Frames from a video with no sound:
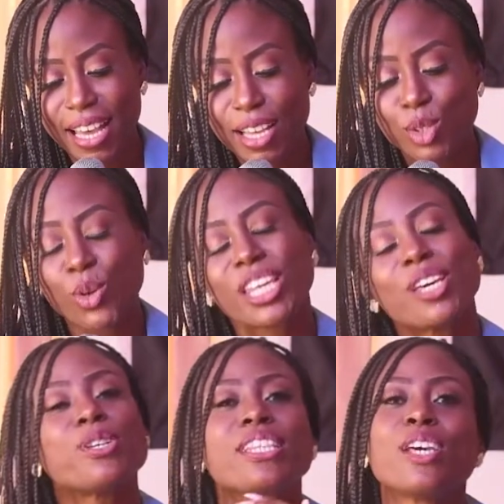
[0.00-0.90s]
So he
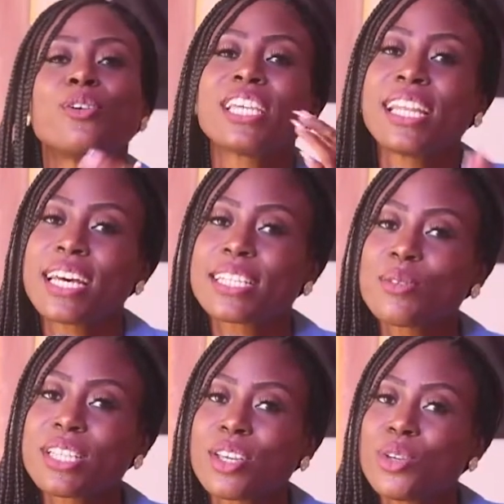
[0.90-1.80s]
would, he would tell us, he
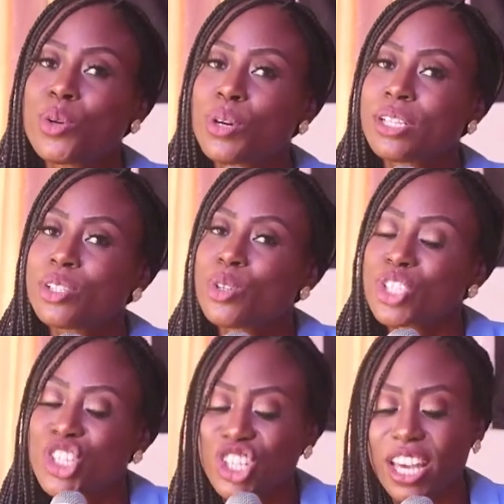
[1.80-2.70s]
would say, you know what, don't
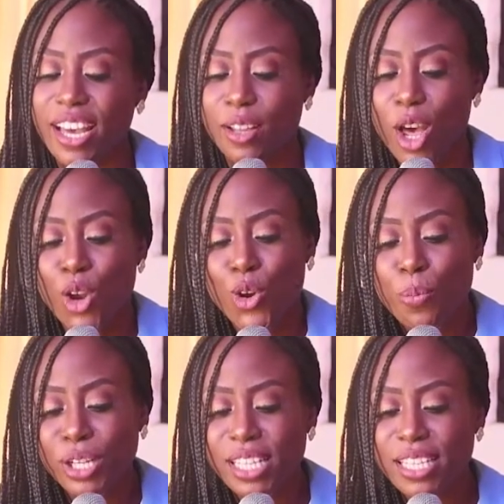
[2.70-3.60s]
share.
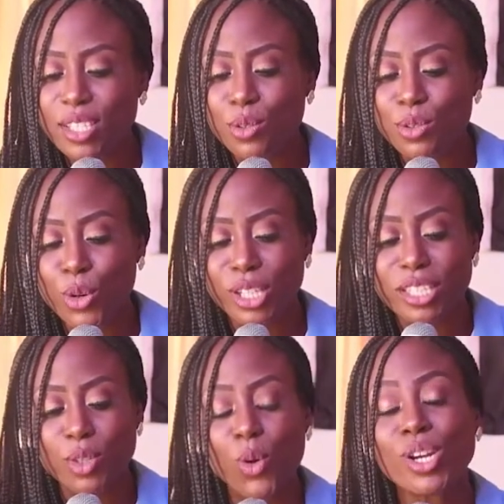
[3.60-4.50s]
Nobody needs to know. This
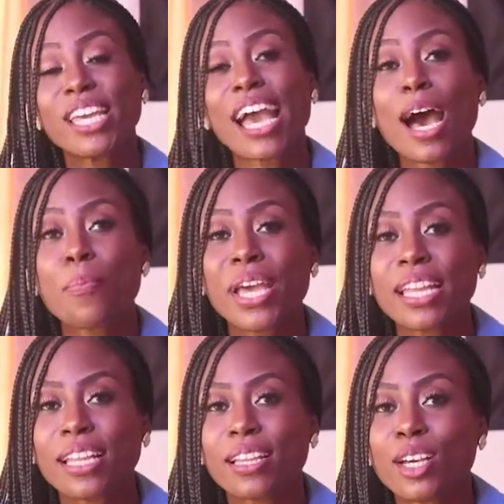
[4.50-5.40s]
is only
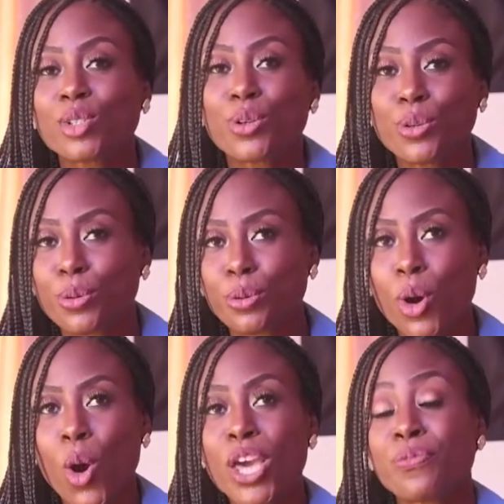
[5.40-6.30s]
happening to you.
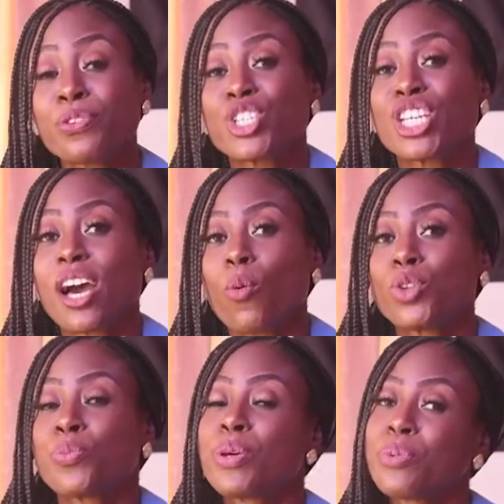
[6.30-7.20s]
If you share, what
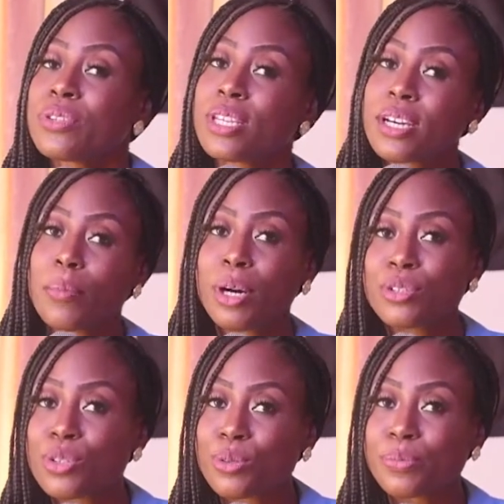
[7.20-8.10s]
do people think
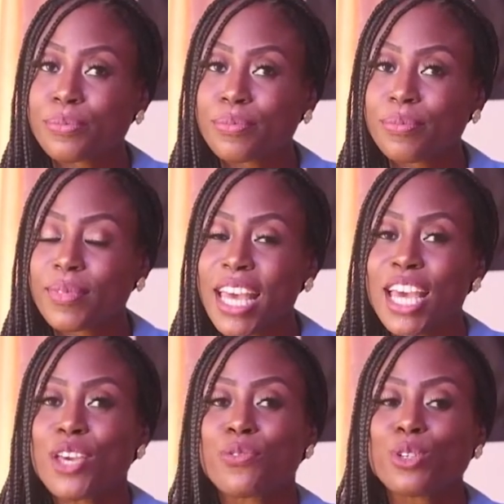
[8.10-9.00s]
about you?
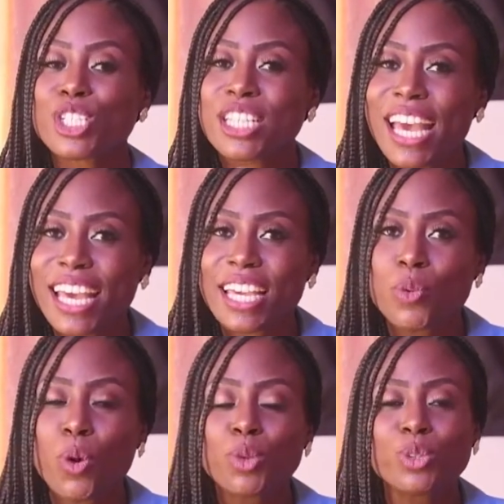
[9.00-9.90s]
If you share it,
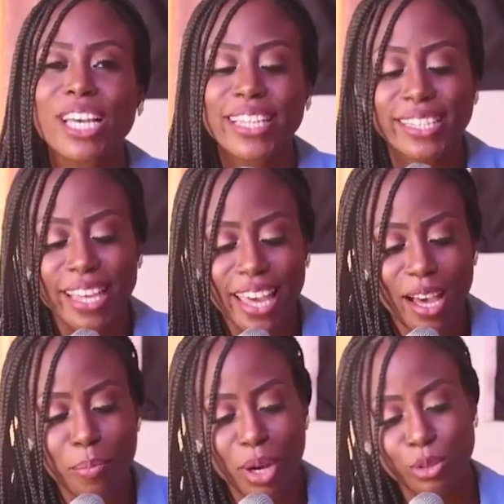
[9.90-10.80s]
what would they say
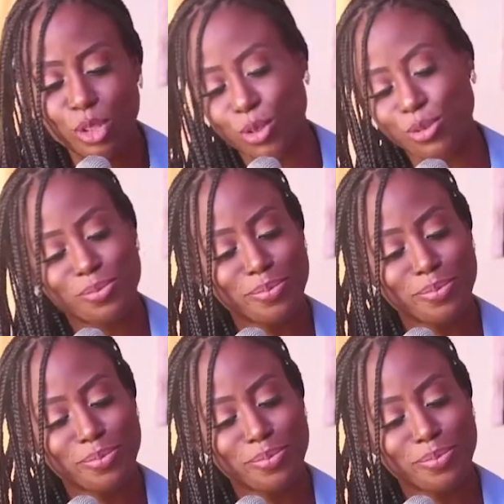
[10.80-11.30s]
about you?